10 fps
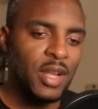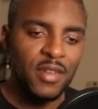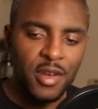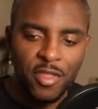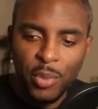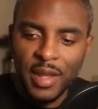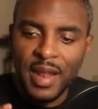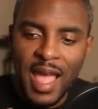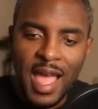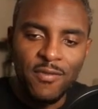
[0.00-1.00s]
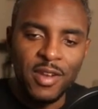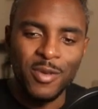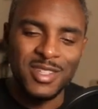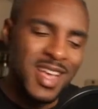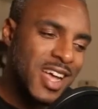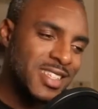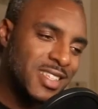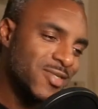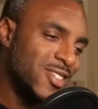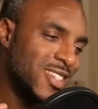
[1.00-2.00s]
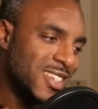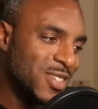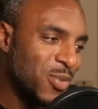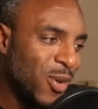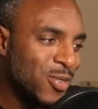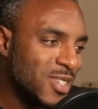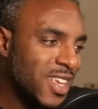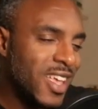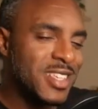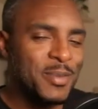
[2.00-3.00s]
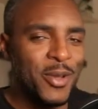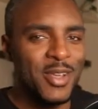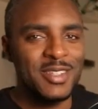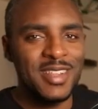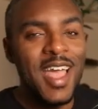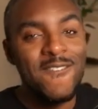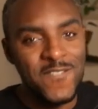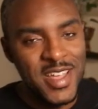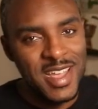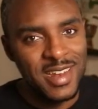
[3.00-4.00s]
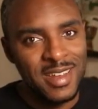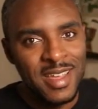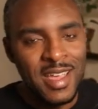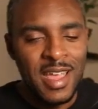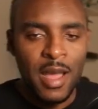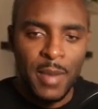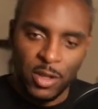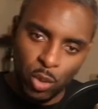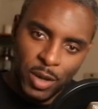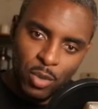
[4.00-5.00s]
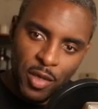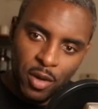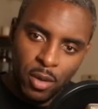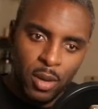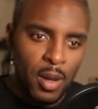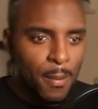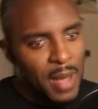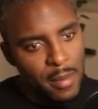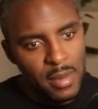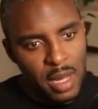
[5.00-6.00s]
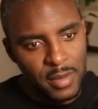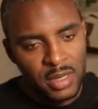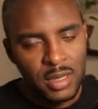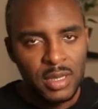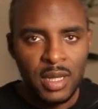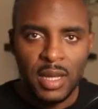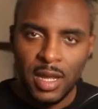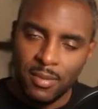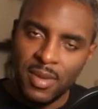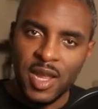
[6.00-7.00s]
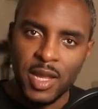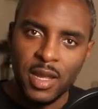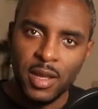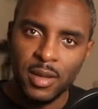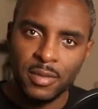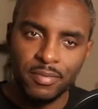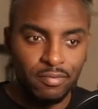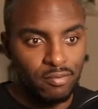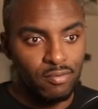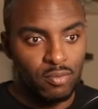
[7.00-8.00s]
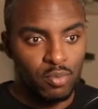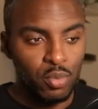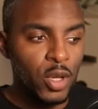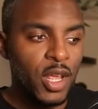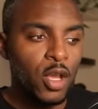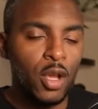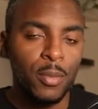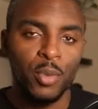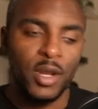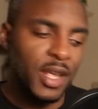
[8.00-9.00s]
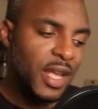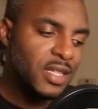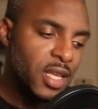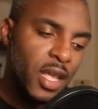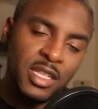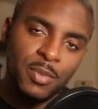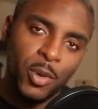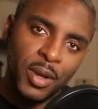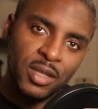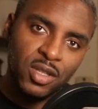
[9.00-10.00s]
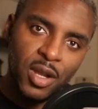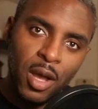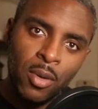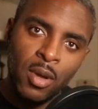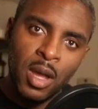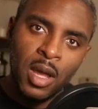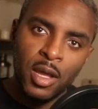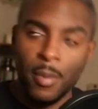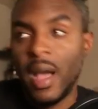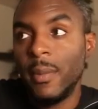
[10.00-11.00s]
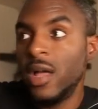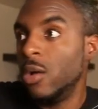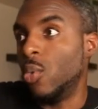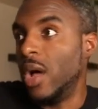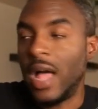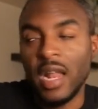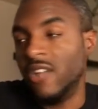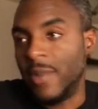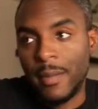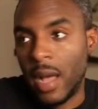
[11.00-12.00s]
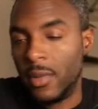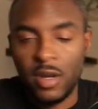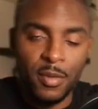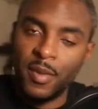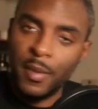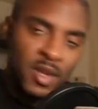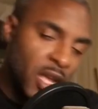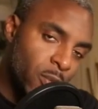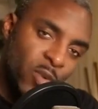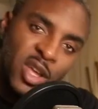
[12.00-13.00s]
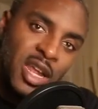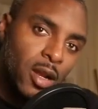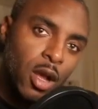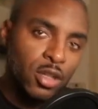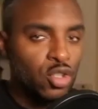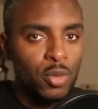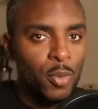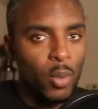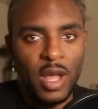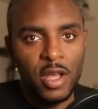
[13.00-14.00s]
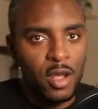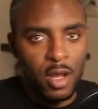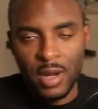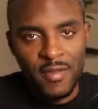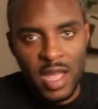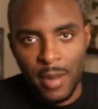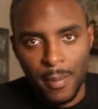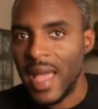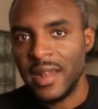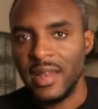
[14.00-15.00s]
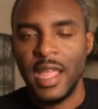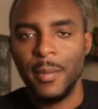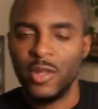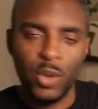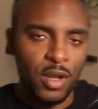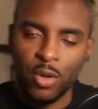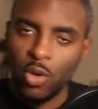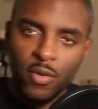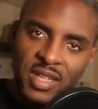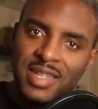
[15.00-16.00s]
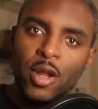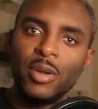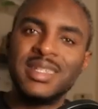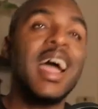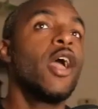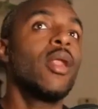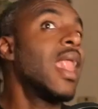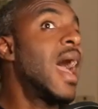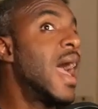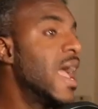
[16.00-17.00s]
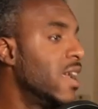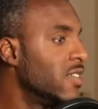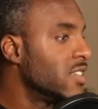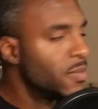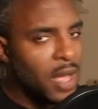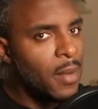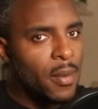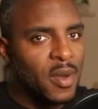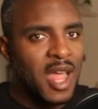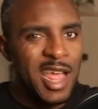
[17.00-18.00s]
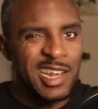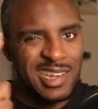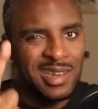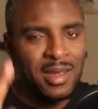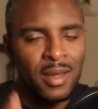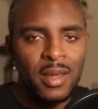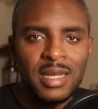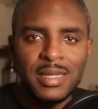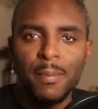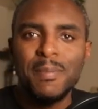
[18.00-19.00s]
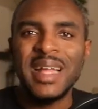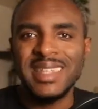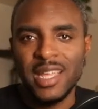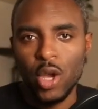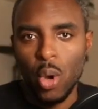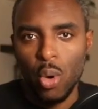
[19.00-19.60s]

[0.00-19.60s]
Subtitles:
in a 3.5, and it was us, and it was just this rosy experience. It was a lot of fun. My twin brother, my mama, and me. Pretty good, pretty easy experience, you know? Your mama? Well, I love my mama. My mama, we get along super well, you know, never had a bad day between the two of us in our entire lives. My mama and I, simpatico.